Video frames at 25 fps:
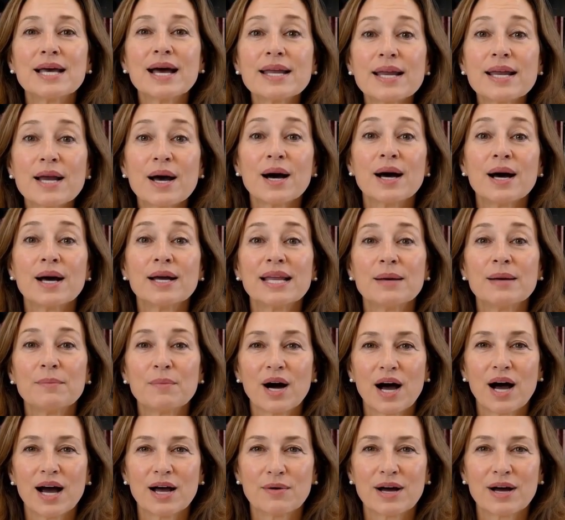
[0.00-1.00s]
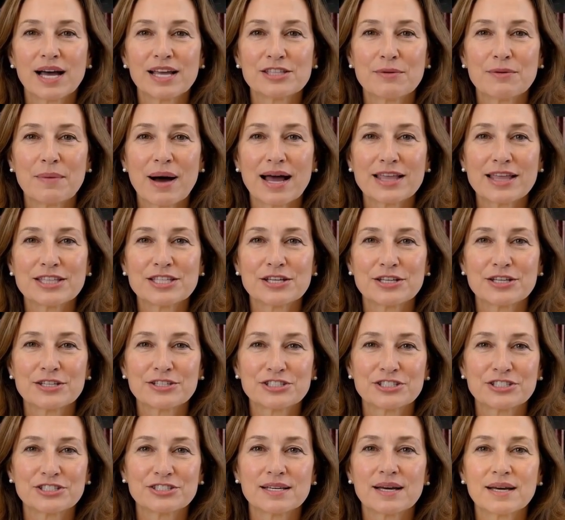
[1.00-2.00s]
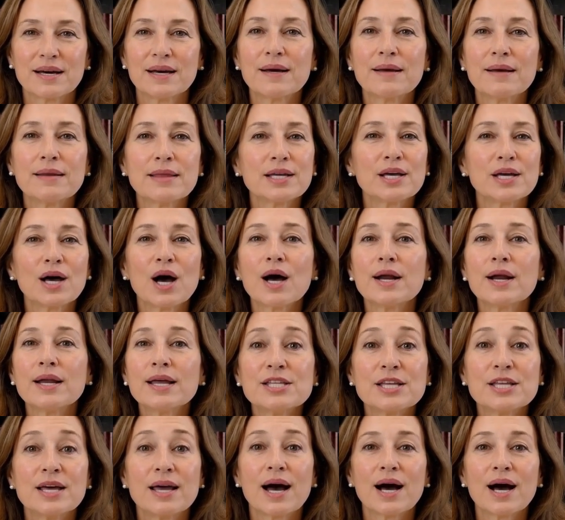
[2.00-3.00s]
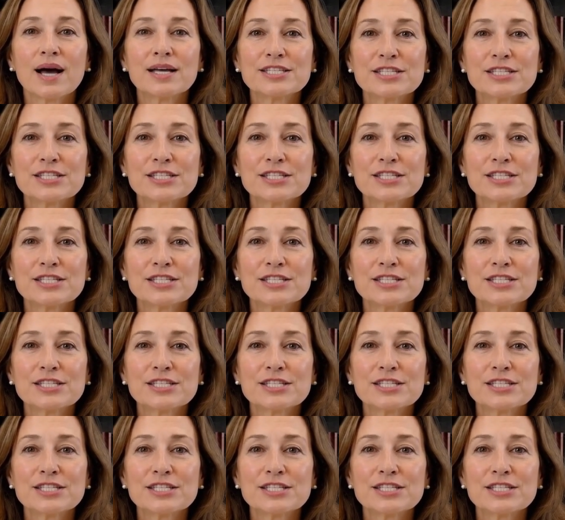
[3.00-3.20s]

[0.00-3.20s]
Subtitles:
and early Pyrex patterns. The colored glass